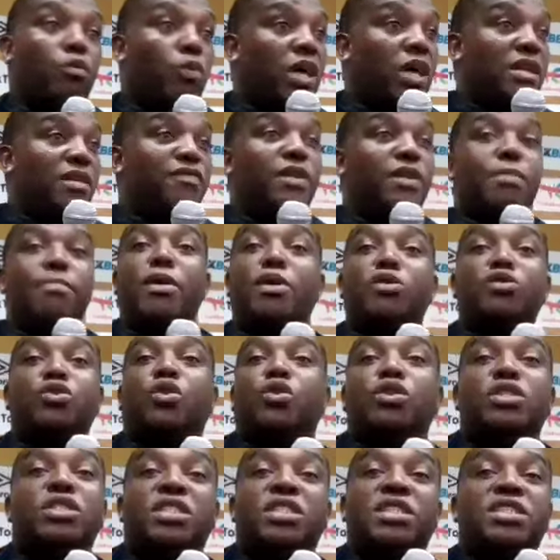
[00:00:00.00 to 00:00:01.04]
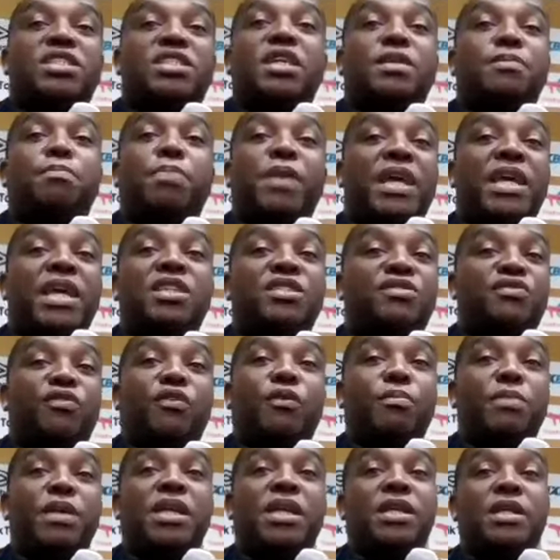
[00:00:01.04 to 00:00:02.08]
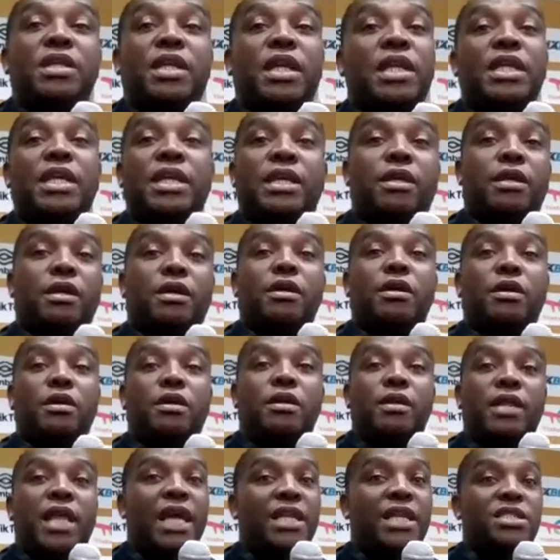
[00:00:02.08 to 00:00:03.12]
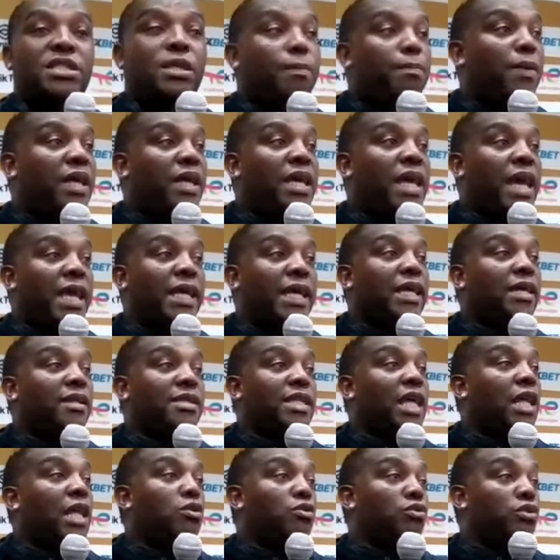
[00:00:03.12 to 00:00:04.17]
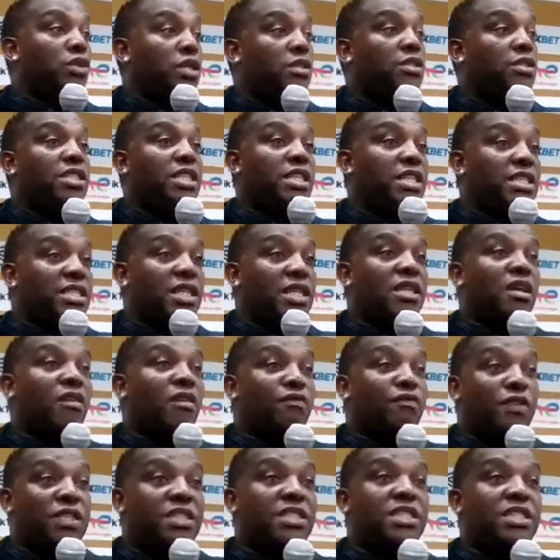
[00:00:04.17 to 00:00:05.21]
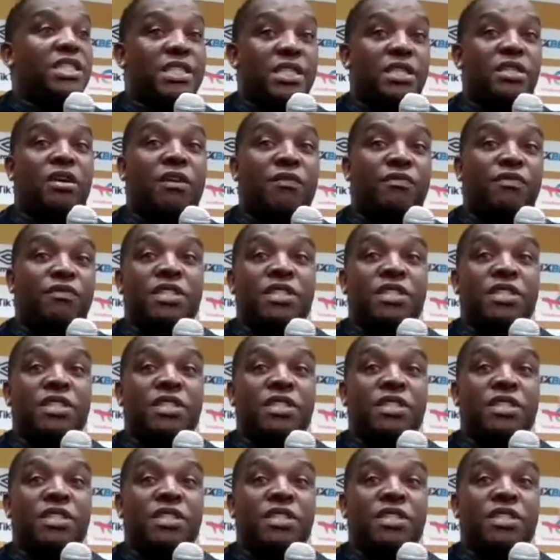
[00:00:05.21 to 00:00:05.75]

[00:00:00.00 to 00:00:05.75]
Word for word: one of the most consistent players for me in the league. That's a player I can tell you season after season